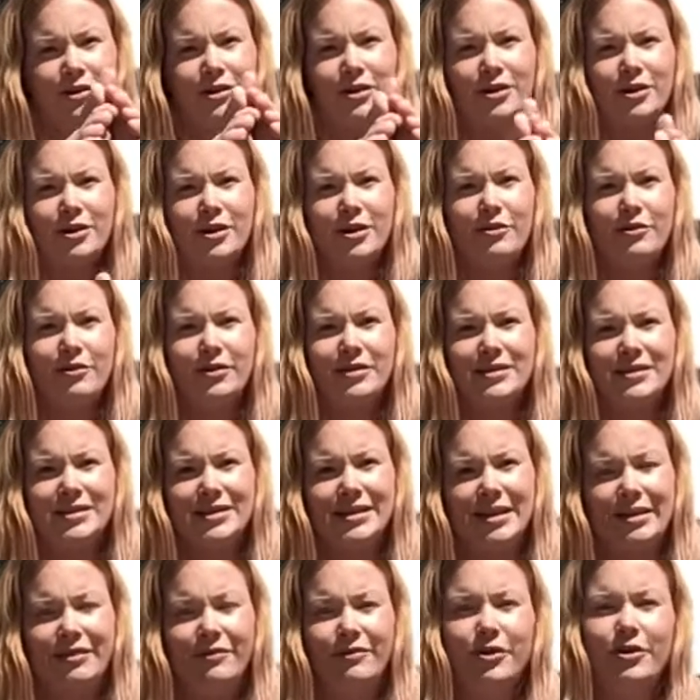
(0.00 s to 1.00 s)
you can see
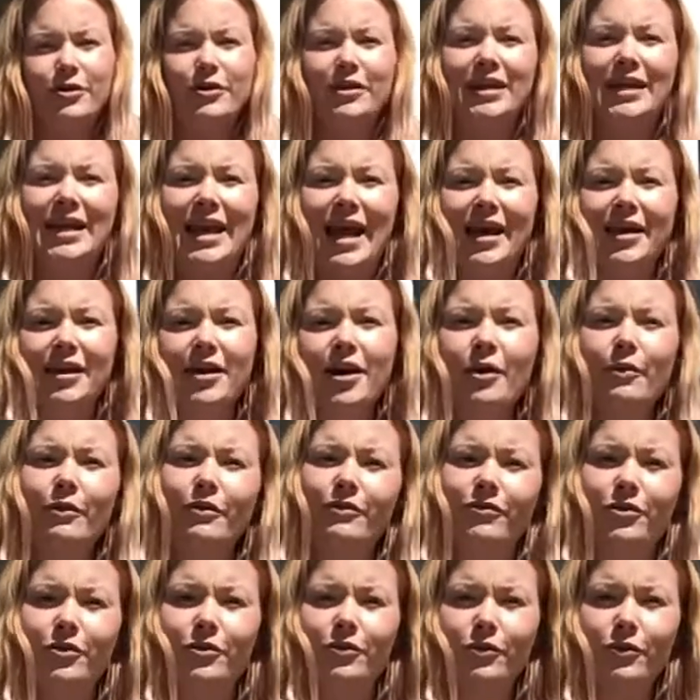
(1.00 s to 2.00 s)
if you can let go
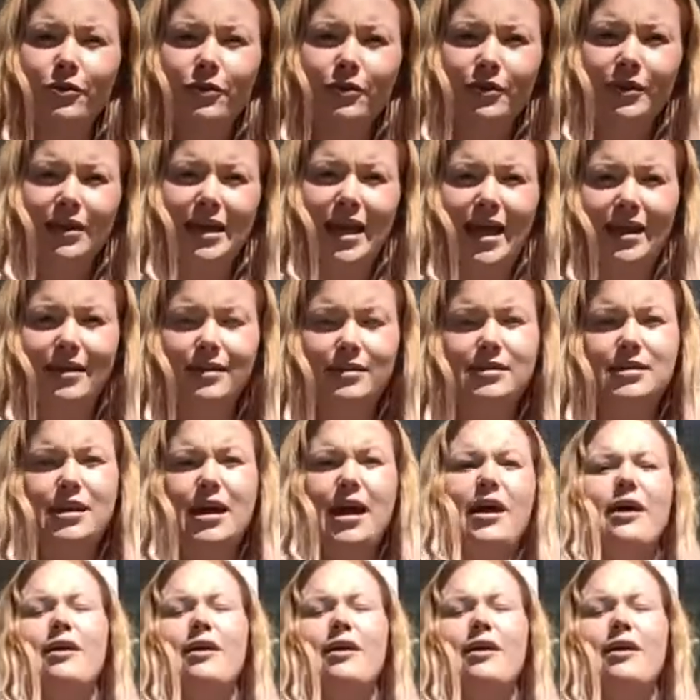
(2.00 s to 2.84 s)
of your legs there.